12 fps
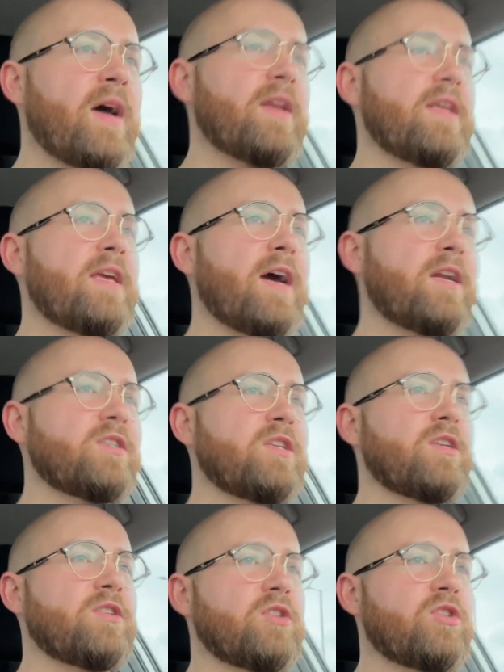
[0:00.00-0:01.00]
knee actually
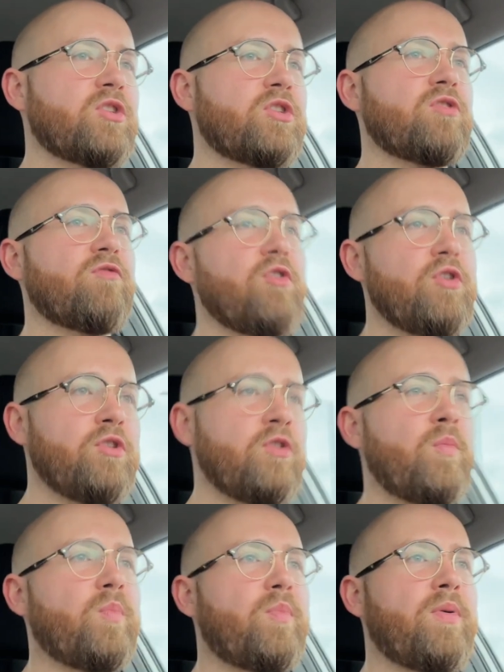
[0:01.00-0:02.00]
has a screw
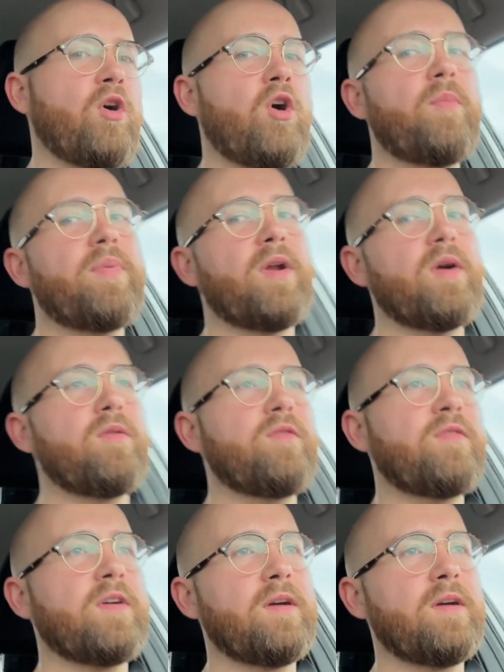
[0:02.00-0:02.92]
popping out of it